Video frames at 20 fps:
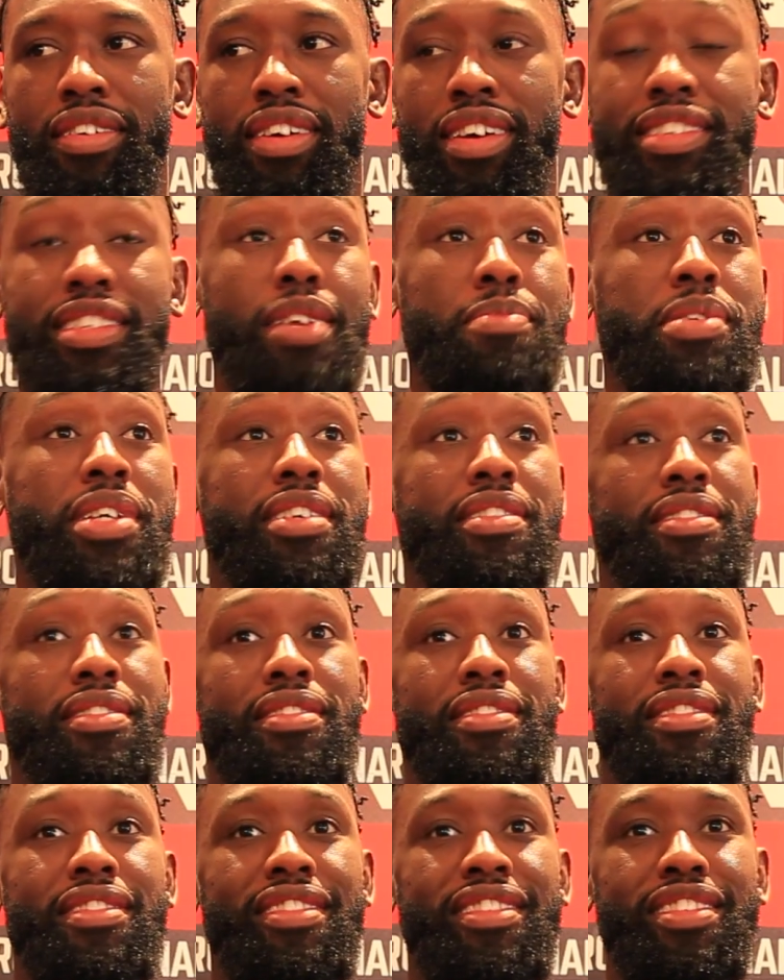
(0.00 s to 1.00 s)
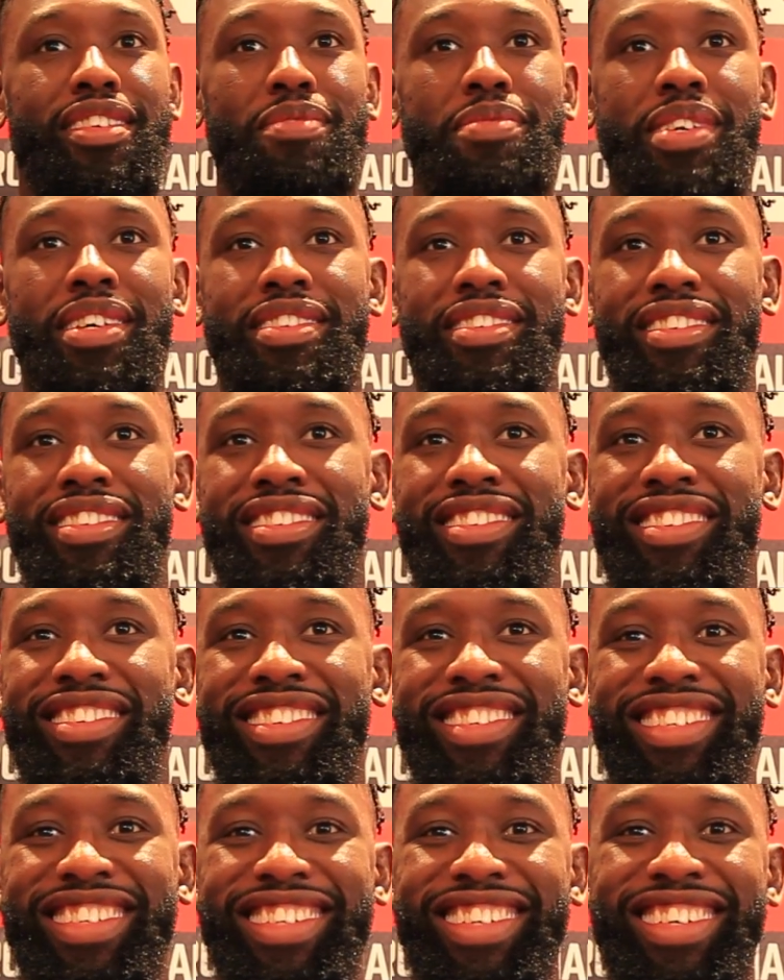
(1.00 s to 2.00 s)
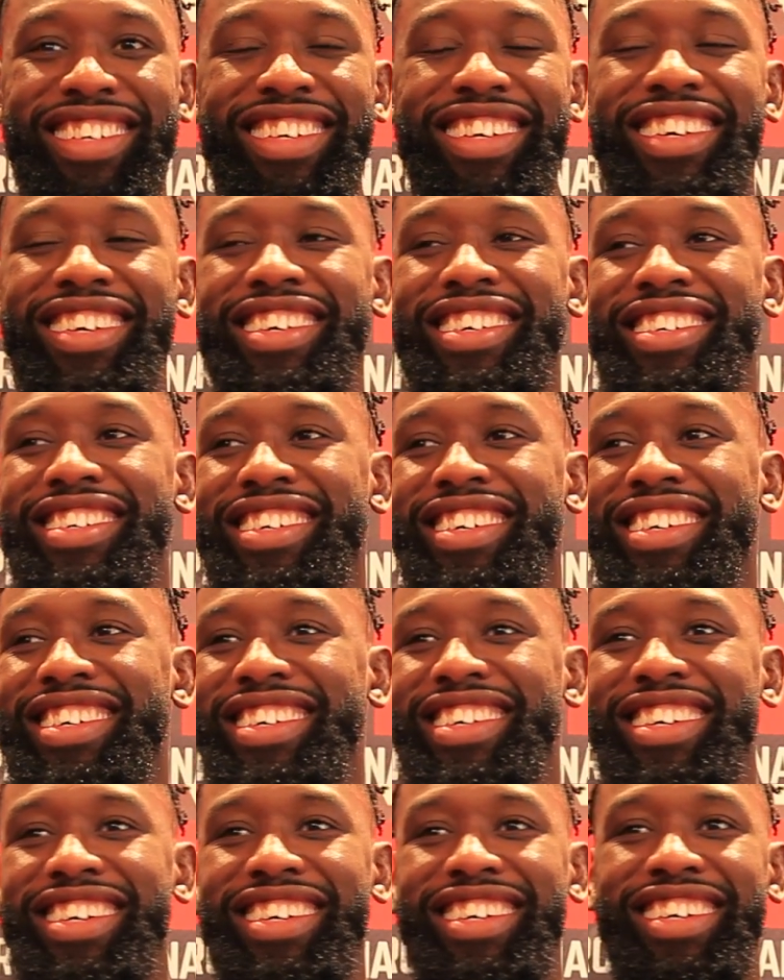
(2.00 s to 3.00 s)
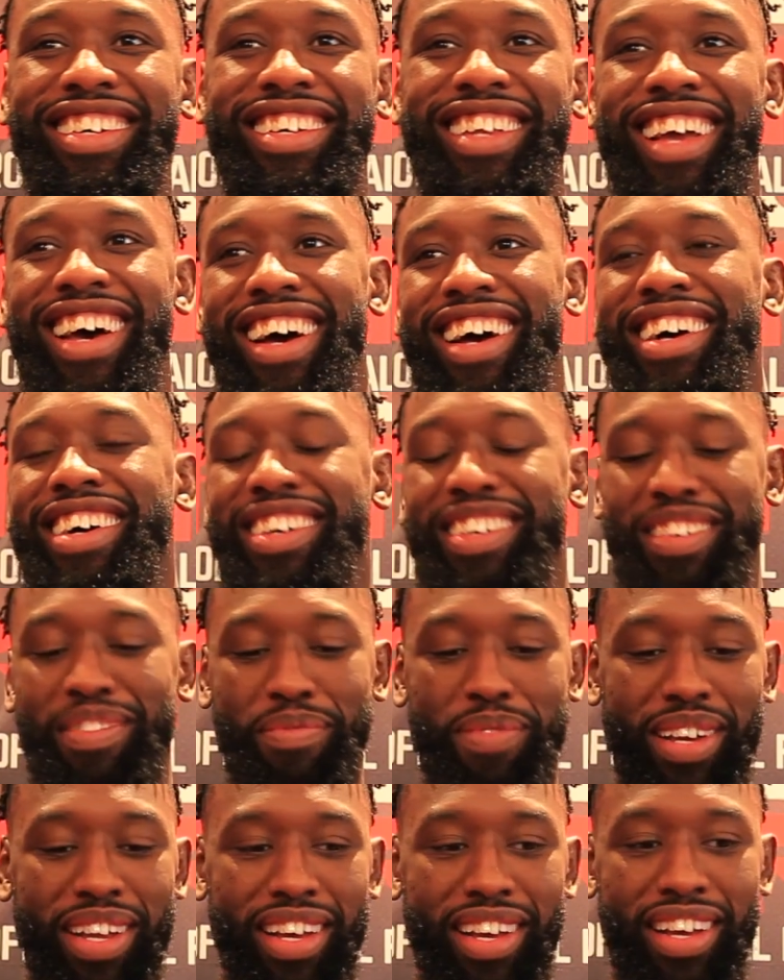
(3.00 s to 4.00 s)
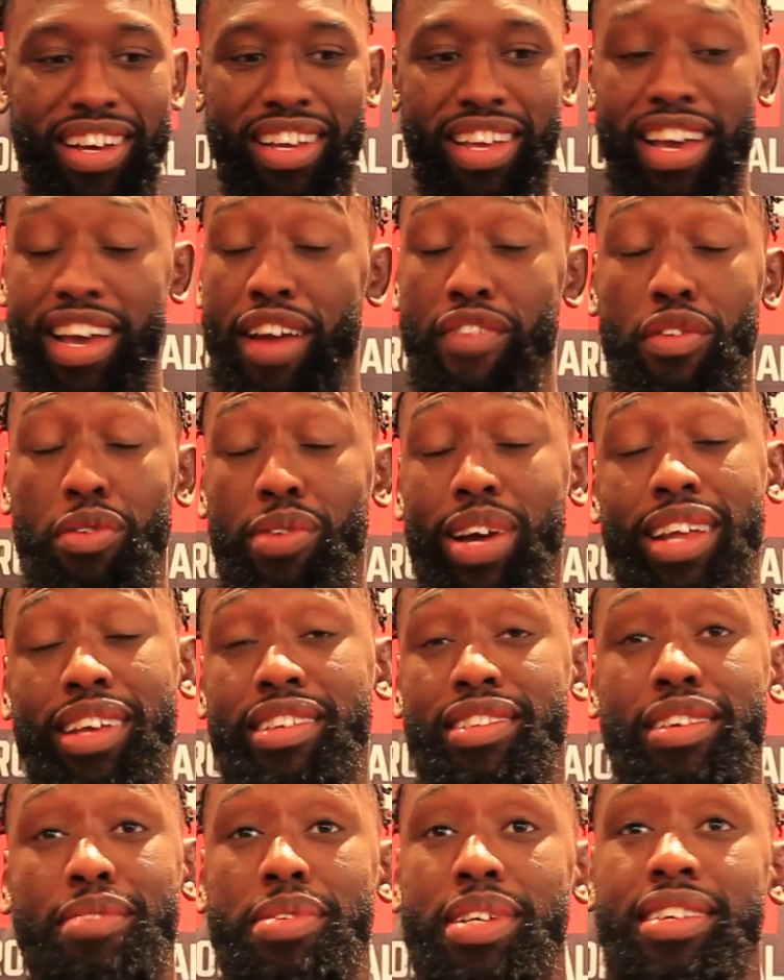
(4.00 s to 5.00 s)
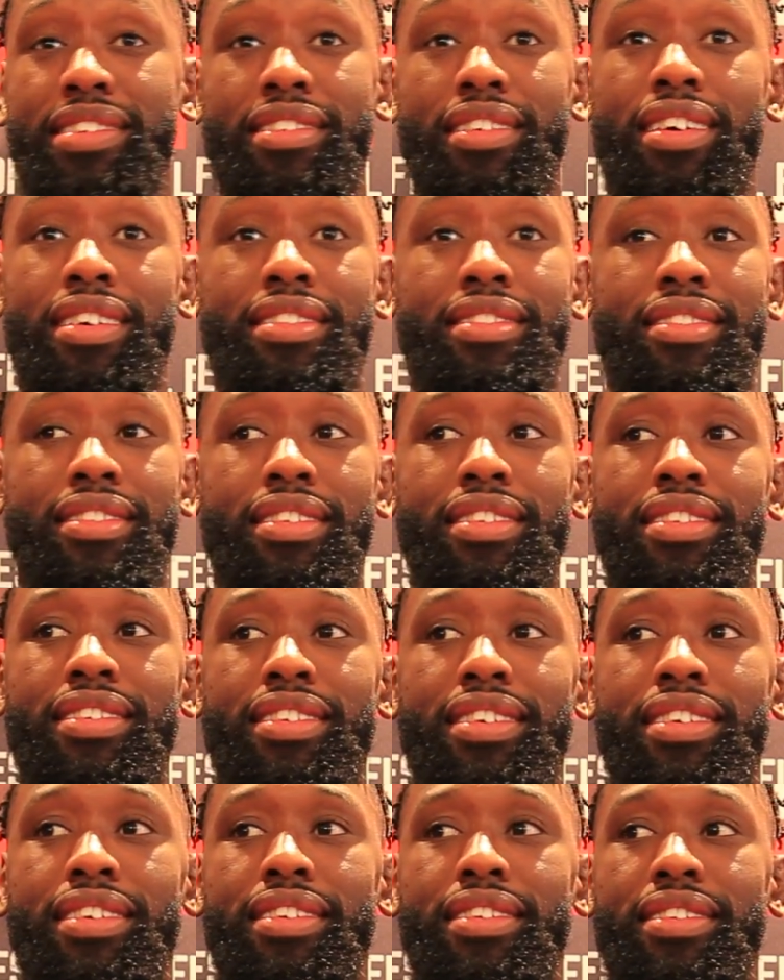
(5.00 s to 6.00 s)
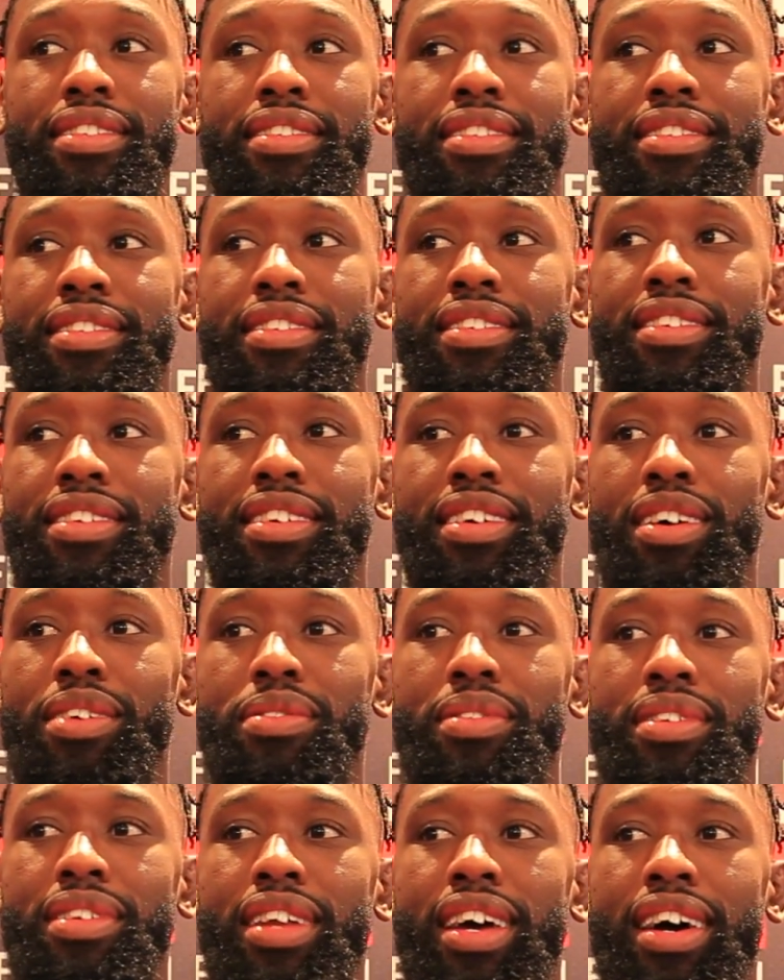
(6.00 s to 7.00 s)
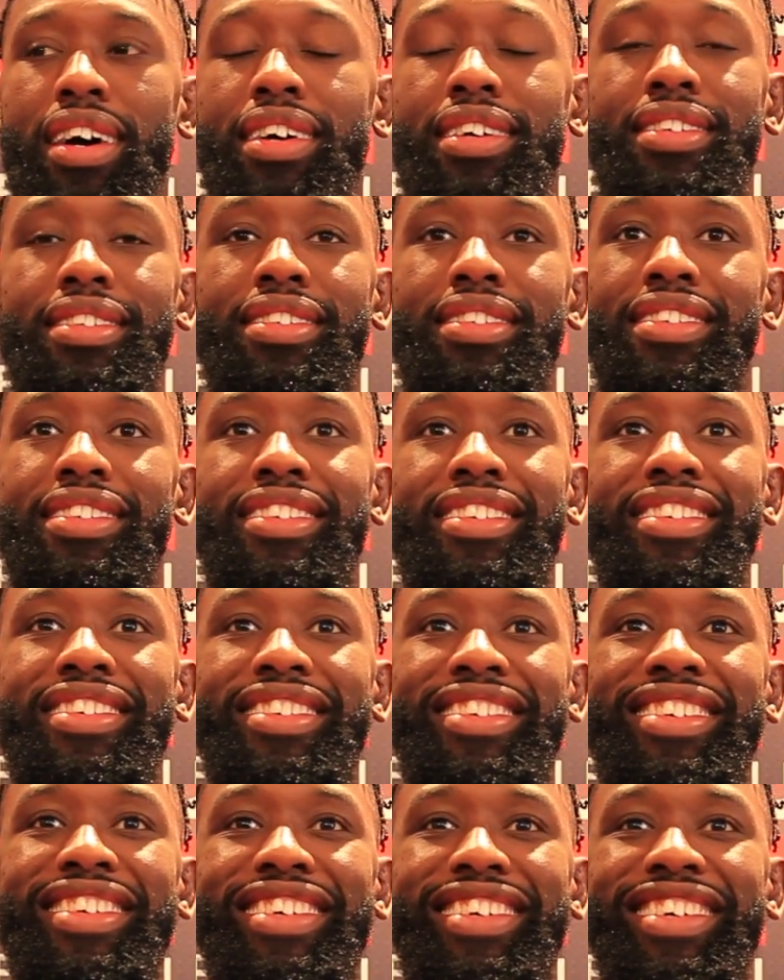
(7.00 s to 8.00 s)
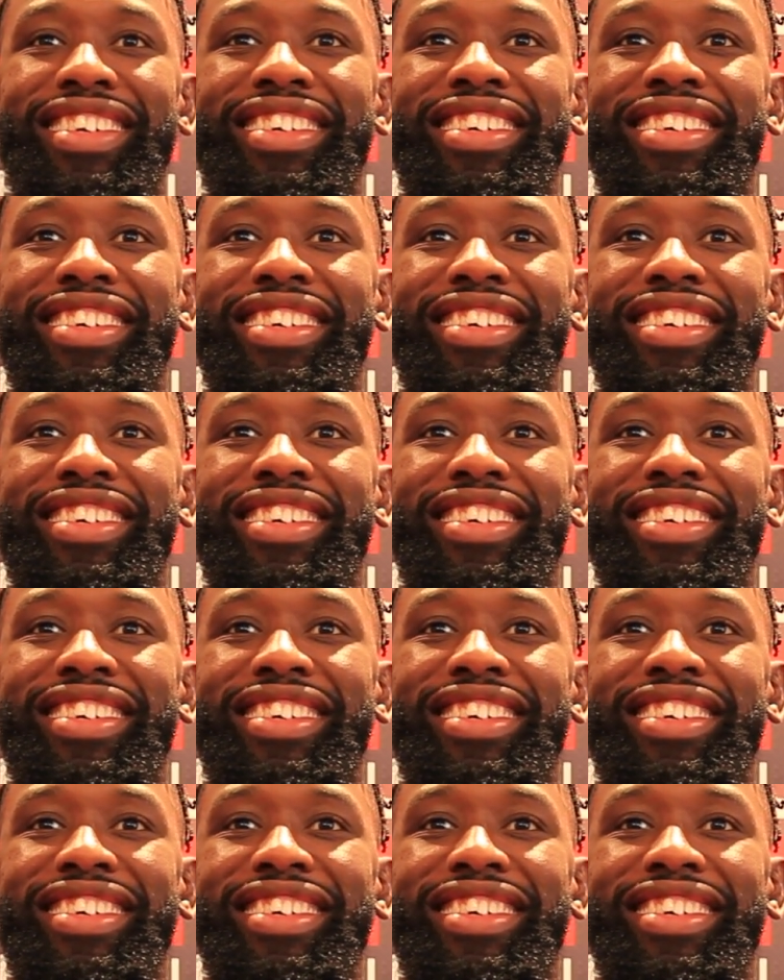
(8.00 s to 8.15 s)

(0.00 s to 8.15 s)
Yeah, except Jason. Yeah, nah. But yeah, everybody except Jason, honestly. Yeah, I would nah. Yeah.